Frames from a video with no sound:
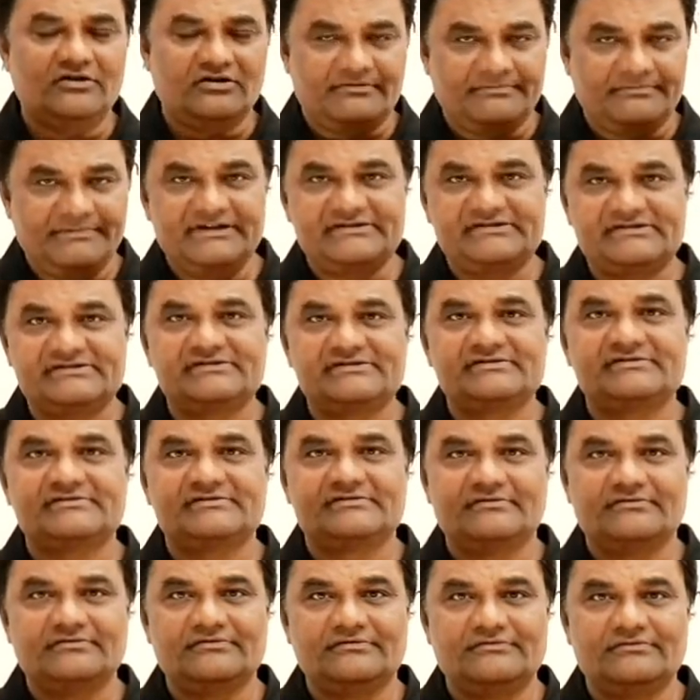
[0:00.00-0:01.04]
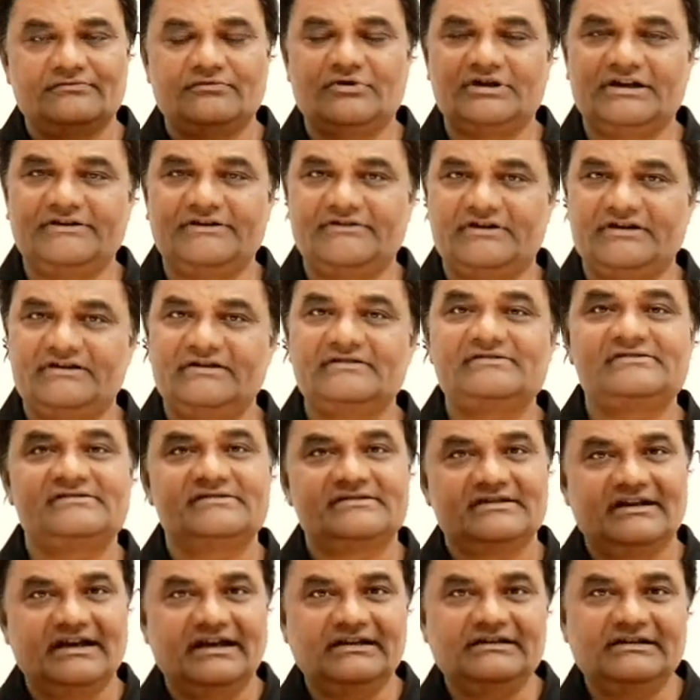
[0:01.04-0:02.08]
or Miss, whatever it is,
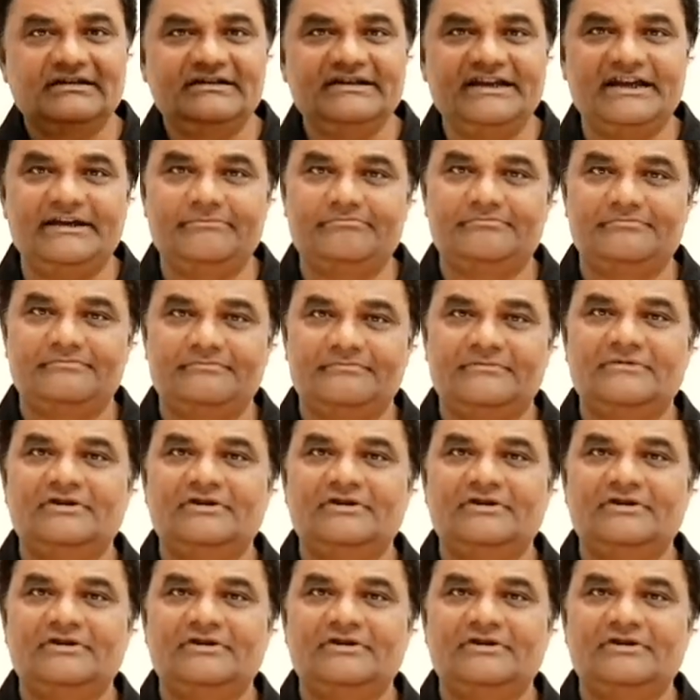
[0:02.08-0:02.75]
and the name.